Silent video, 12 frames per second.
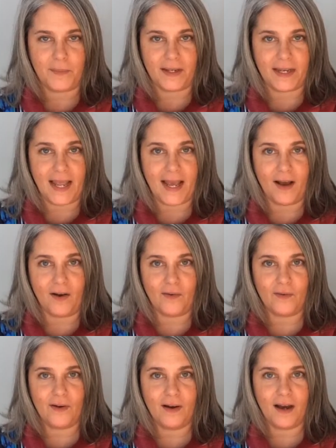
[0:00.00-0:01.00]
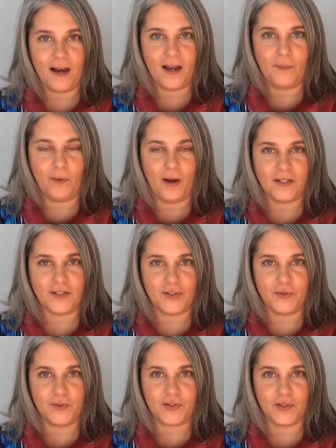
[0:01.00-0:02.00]
But now I want
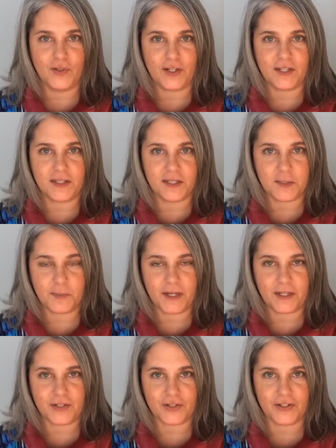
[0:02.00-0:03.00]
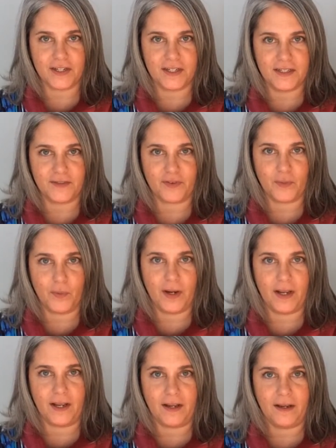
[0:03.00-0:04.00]
you to look at this picture in a different
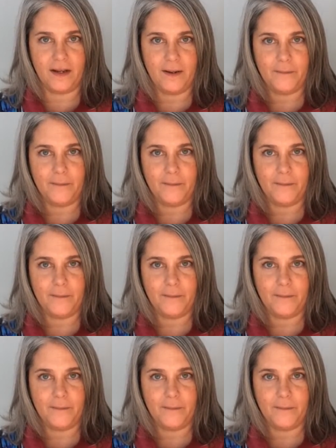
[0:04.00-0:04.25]
way.